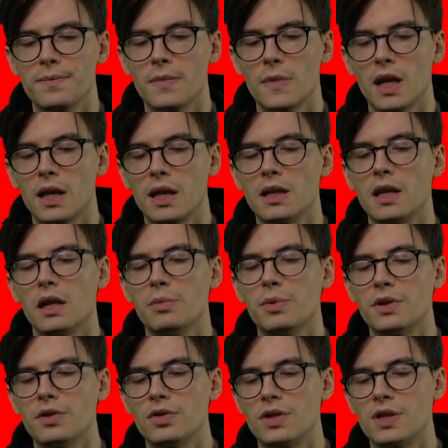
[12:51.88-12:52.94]
can help
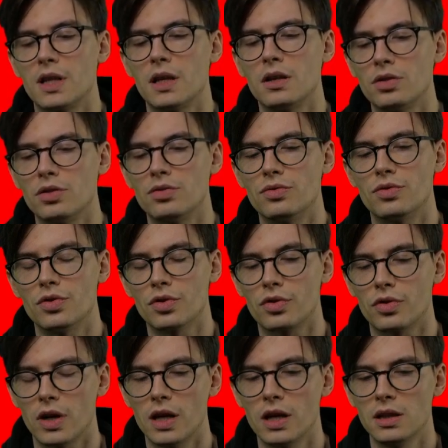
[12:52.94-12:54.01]
understand
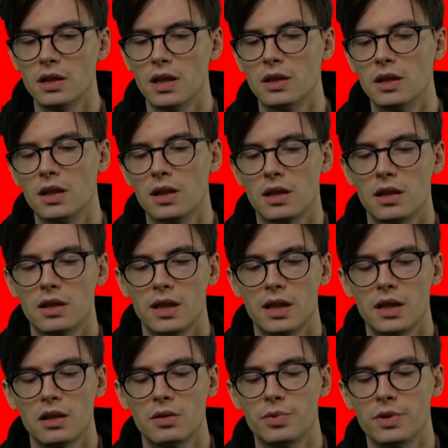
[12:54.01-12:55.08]
Ukraine and can
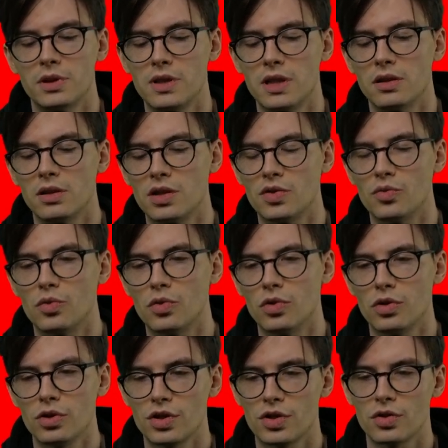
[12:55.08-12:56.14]
help understand this war.
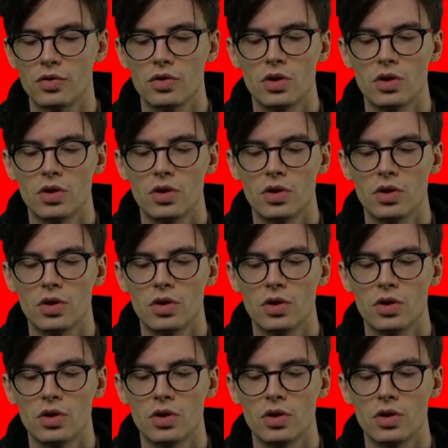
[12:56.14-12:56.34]
So